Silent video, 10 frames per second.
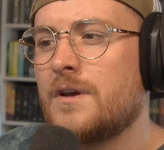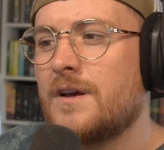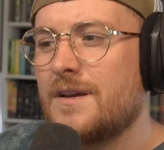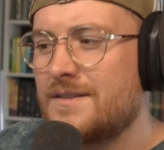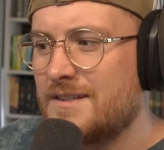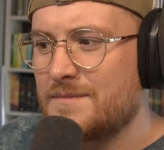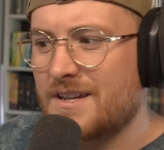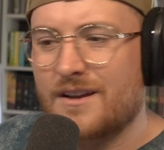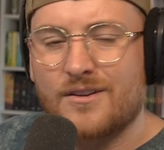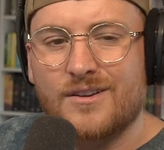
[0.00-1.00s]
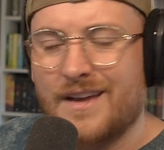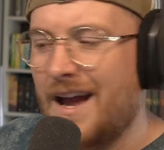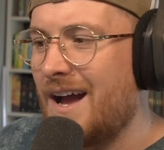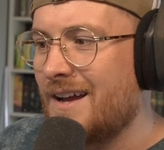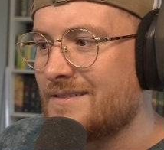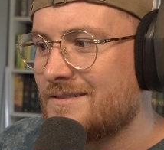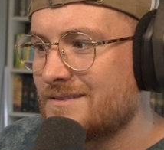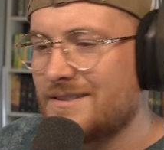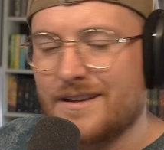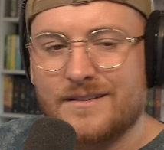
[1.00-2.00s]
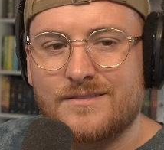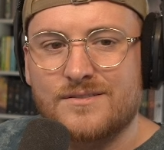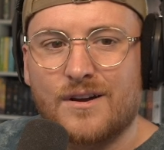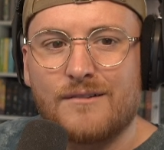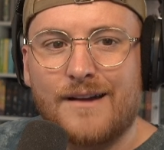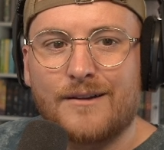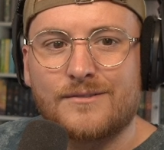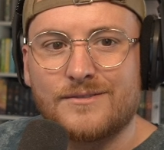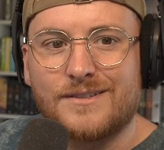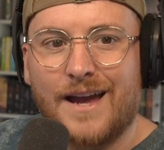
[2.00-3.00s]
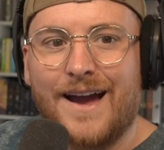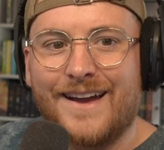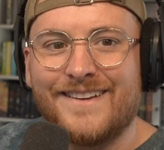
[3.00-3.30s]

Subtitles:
Seems like a good guy, doesn't it? Just all-around good guy.